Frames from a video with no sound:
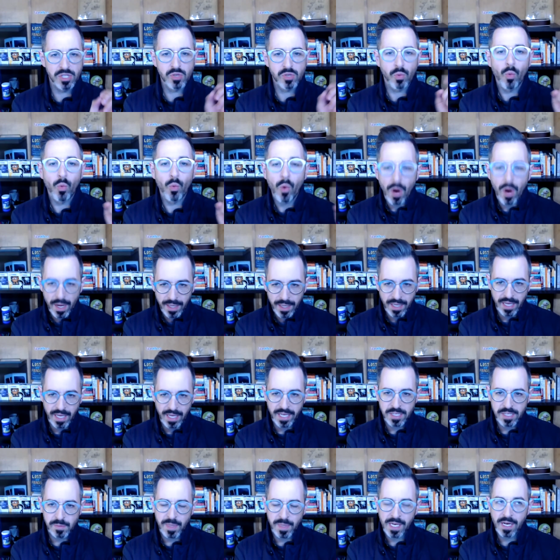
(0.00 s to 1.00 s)
One is
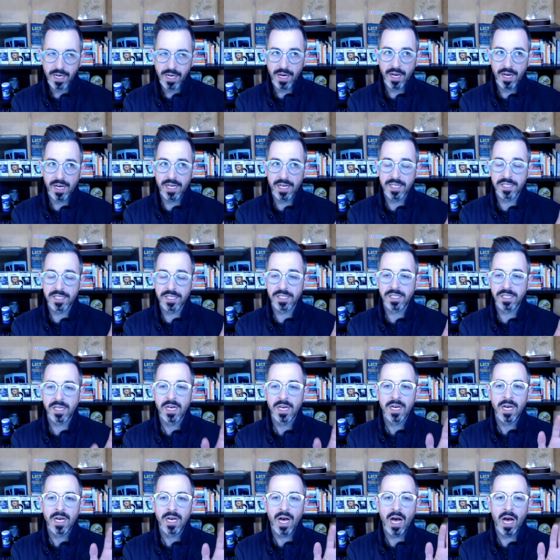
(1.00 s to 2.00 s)
because
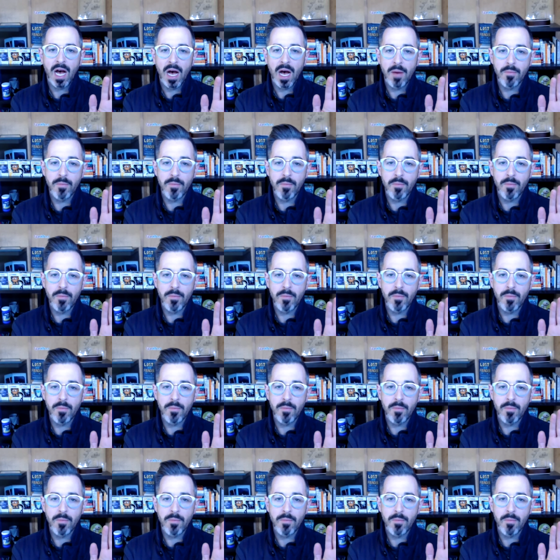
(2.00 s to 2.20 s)
uh,